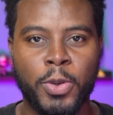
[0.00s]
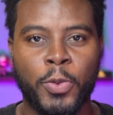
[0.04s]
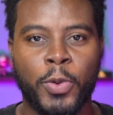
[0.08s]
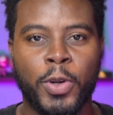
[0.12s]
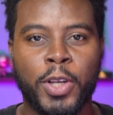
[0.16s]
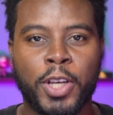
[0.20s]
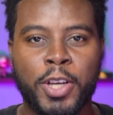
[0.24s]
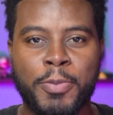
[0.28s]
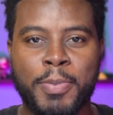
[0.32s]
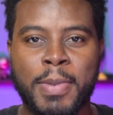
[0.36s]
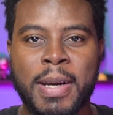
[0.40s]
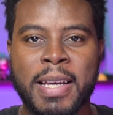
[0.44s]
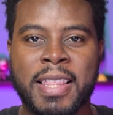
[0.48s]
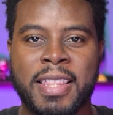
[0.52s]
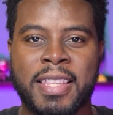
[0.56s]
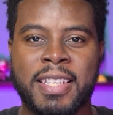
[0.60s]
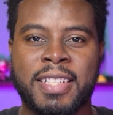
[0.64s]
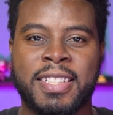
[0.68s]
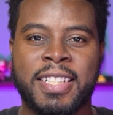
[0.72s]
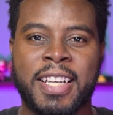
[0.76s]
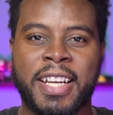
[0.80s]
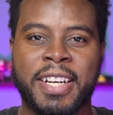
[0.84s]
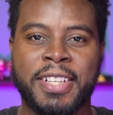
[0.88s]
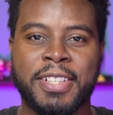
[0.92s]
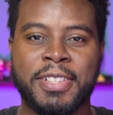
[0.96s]
Welcome back to the
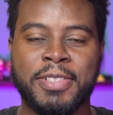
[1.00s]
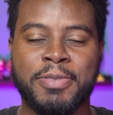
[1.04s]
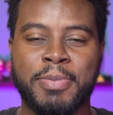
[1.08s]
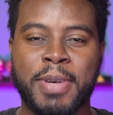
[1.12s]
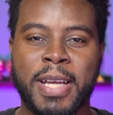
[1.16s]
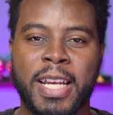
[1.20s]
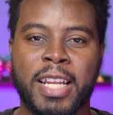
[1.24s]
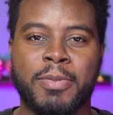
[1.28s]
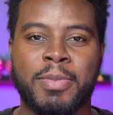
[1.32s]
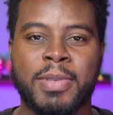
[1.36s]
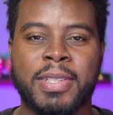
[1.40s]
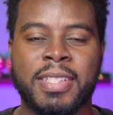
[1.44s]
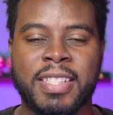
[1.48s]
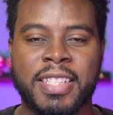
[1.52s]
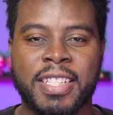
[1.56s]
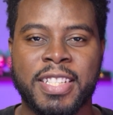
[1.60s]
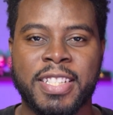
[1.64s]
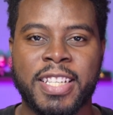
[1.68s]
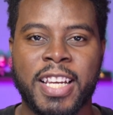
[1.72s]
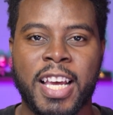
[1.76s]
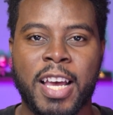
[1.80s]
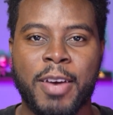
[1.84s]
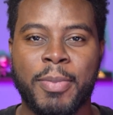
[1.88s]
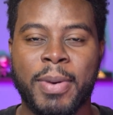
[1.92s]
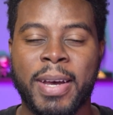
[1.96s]
channel. My name is
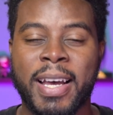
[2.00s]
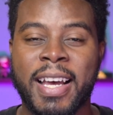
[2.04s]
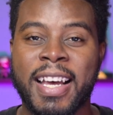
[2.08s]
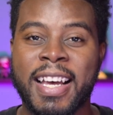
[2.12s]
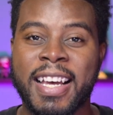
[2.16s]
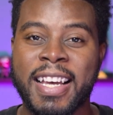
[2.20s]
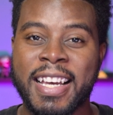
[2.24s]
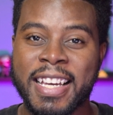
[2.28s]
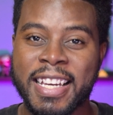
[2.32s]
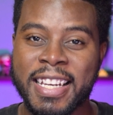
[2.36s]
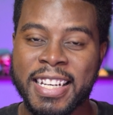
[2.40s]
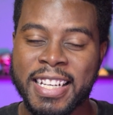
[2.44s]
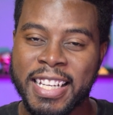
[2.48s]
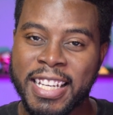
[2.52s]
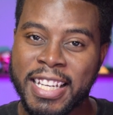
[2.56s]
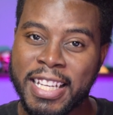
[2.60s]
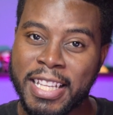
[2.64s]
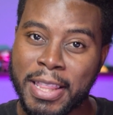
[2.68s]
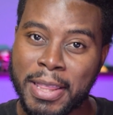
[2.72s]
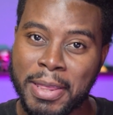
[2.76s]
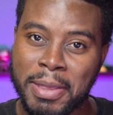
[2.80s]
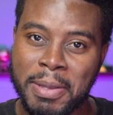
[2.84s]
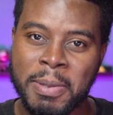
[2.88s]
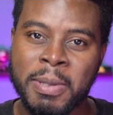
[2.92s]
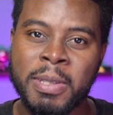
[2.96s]
CJam, and
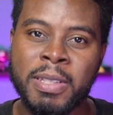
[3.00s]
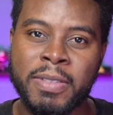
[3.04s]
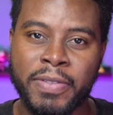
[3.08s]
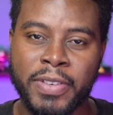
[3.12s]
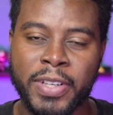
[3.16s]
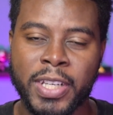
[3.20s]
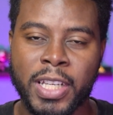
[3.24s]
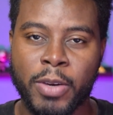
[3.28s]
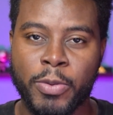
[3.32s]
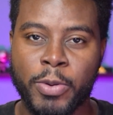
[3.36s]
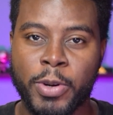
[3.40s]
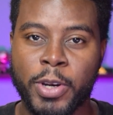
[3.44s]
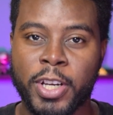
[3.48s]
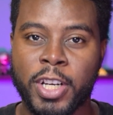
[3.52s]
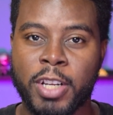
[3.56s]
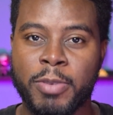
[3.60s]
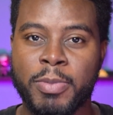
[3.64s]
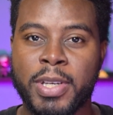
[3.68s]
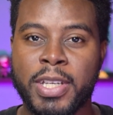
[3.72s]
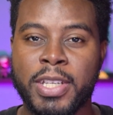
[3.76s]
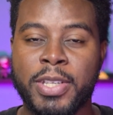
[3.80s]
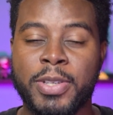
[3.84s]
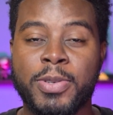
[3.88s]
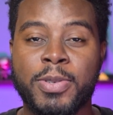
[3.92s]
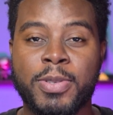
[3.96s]
in this video, we're going to
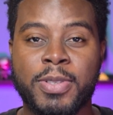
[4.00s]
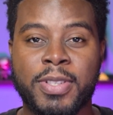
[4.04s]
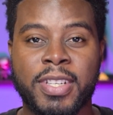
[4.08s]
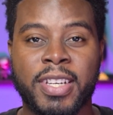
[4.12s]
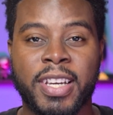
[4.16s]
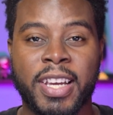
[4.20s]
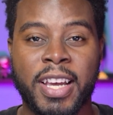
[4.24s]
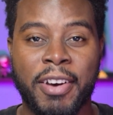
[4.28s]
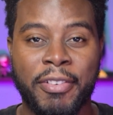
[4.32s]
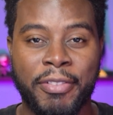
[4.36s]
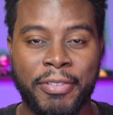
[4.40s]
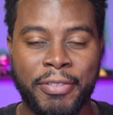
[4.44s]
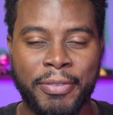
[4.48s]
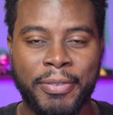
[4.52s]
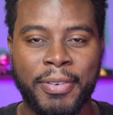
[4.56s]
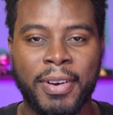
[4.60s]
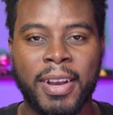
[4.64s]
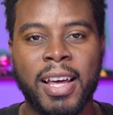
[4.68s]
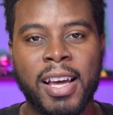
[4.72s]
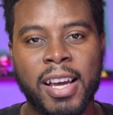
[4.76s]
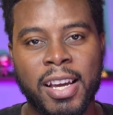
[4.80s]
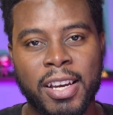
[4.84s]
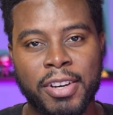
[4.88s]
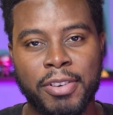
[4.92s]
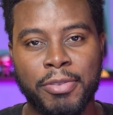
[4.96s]
be using a
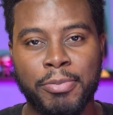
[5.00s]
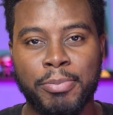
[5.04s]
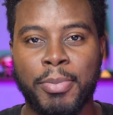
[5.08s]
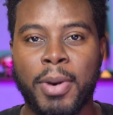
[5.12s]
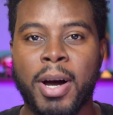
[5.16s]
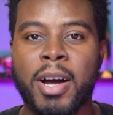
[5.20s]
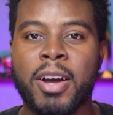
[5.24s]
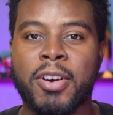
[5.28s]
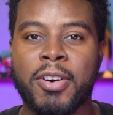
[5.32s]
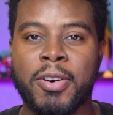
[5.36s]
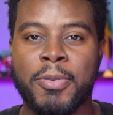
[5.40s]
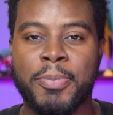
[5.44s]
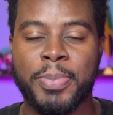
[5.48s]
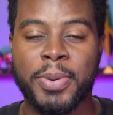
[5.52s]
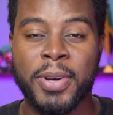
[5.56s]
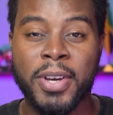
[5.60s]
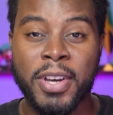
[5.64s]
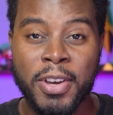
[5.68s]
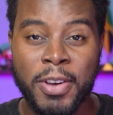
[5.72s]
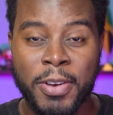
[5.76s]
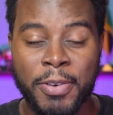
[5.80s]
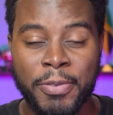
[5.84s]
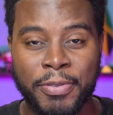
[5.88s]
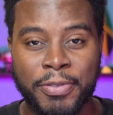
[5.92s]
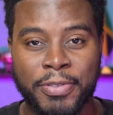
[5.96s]
flag mockup
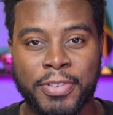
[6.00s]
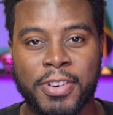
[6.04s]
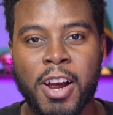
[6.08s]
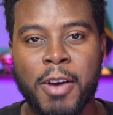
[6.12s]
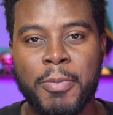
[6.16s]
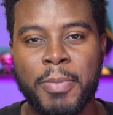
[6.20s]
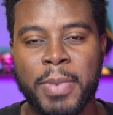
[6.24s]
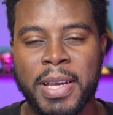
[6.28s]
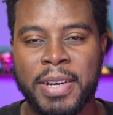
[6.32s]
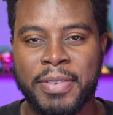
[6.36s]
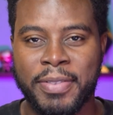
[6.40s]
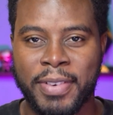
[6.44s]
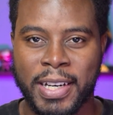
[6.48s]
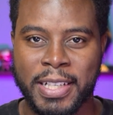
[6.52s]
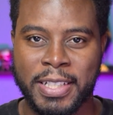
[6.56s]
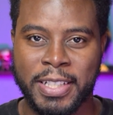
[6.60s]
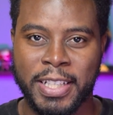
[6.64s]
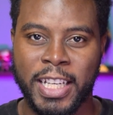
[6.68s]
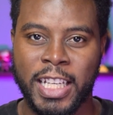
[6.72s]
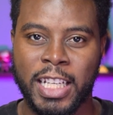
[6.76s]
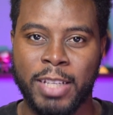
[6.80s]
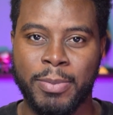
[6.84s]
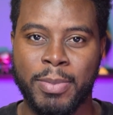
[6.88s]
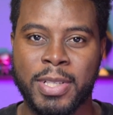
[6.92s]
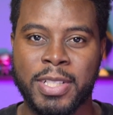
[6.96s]
from Envato
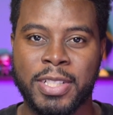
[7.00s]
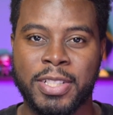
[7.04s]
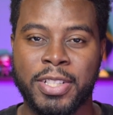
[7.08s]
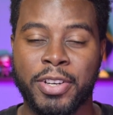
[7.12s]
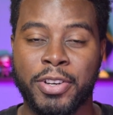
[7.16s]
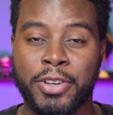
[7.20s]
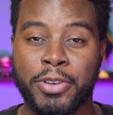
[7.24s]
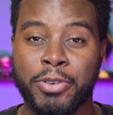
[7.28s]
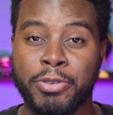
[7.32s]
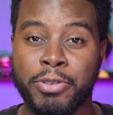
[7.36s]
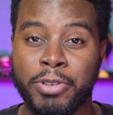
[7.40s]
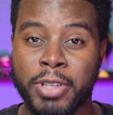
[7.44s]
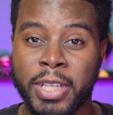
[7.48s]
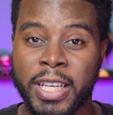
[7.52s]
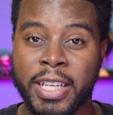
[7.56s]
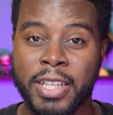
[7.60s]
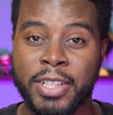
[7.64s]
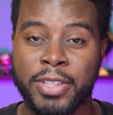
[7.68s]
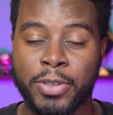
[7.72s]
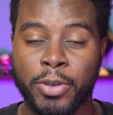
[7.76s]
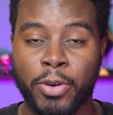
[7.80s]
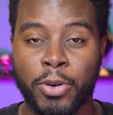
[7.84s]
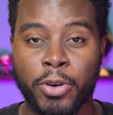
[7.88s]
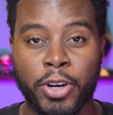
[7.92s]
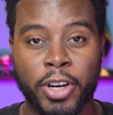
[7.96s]
Elements to create
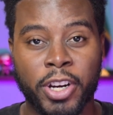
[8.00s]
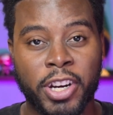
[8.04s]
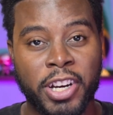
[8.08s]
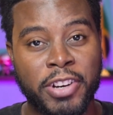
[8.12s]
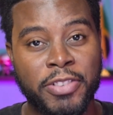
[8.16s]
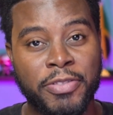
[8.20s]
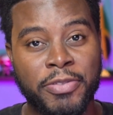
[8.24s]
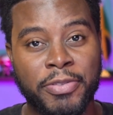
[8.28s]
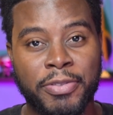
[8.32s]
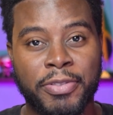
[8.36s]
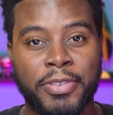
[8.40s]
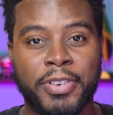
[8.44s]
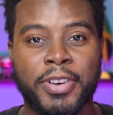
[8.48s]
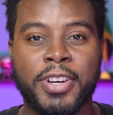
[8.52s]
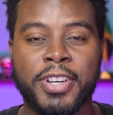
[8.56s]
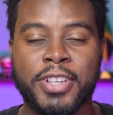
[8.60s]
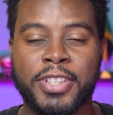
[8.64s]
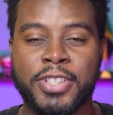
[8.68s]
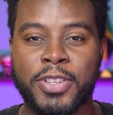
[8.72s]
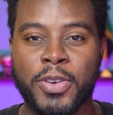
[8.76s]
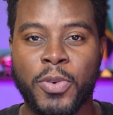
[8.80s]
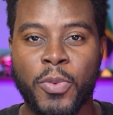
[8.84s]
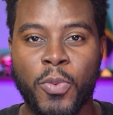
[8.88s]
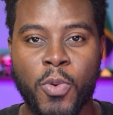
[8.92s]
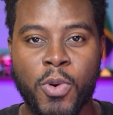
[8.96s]
or
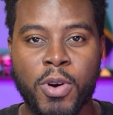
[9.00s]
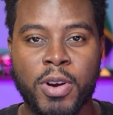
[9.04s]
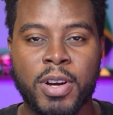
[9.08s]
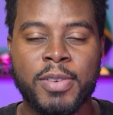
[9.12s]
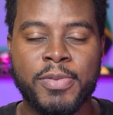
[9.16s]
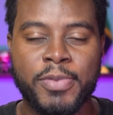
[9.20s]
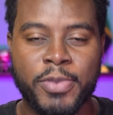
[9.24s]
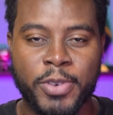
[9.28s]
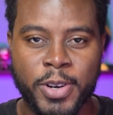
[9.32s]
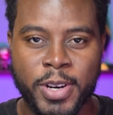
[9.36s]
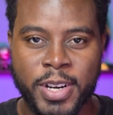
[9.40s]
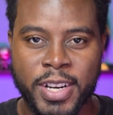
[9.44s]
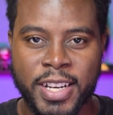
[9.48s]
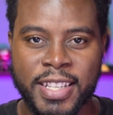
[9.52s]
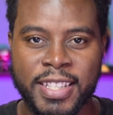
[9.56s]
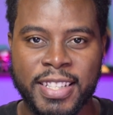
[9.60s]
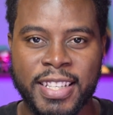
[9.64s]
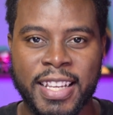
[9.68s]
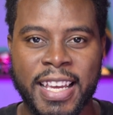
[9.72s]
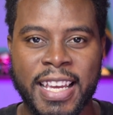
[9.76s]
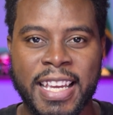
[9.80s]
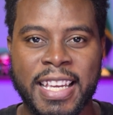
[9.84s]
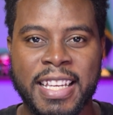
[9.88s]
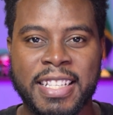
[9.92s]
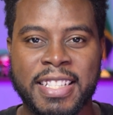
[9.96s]
convert one of our
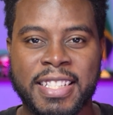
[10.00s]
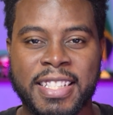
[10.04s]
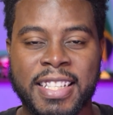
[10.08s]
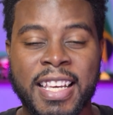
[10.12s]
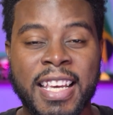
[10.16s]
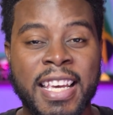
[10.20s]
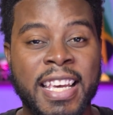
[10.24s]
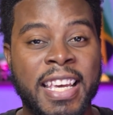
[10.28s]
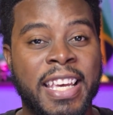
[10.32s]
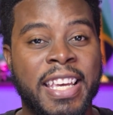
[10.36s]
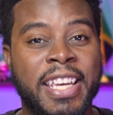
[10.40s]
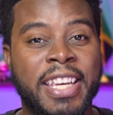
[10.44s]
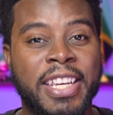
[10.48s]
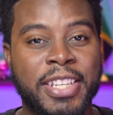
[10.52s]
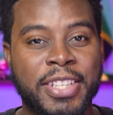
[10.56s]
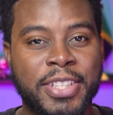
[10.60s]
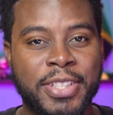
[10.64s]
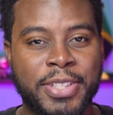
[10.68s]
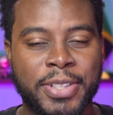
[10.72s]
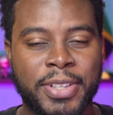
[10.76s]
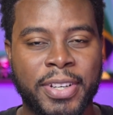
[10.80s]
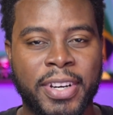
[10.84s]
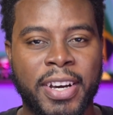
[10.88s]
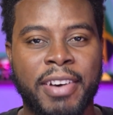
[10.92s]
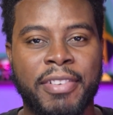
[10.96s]
designs
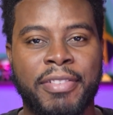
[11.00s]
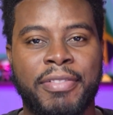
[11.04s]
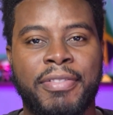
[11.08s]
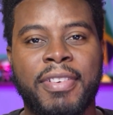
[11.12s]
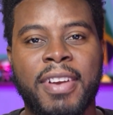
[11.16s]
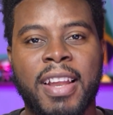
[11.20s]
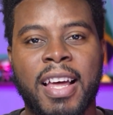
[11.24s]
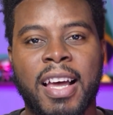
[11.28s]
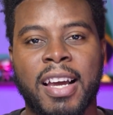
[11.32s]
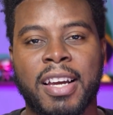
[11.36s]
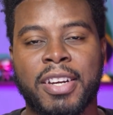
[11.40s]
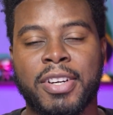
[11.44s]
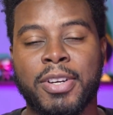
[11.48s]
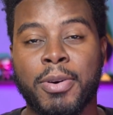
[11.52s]
into a flag.